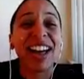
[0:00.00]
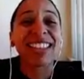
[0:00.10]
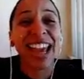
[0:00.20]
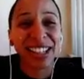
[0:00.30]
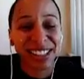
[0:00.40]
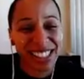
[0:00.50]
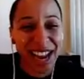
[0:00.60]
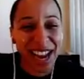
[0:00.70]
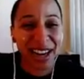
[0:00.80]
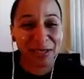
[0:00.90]
thank you,
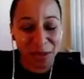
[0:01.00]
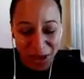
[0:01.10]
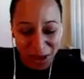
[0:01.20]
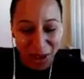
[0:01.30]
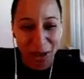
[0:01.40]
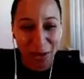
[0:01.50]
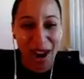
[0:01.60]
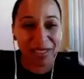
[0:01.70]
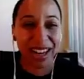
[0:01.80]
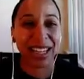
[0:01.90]
DeAnna, for being on the
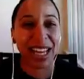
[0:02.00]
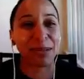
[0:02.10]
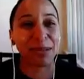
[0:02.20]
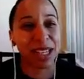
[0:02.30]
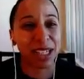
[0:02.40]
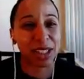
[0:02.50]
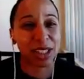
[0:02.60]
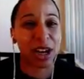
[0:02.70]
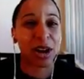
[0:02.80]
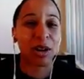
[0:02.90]
Mind Right Game Type
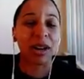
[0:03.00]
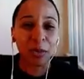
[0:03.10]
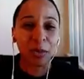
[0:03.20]
Show.